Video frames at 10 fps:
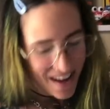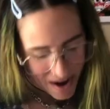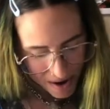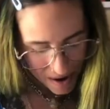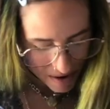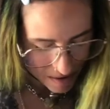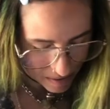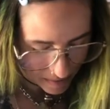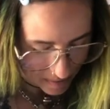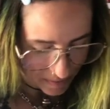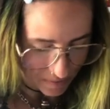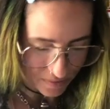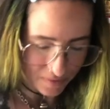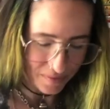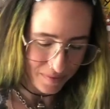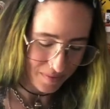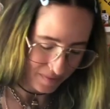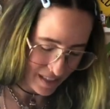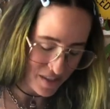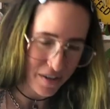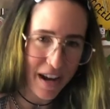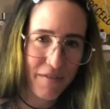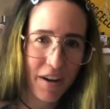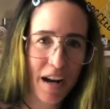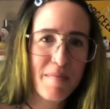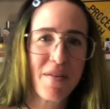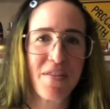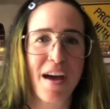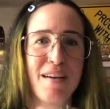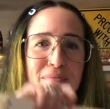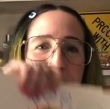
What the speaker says: Oh, that's right. I forgot about that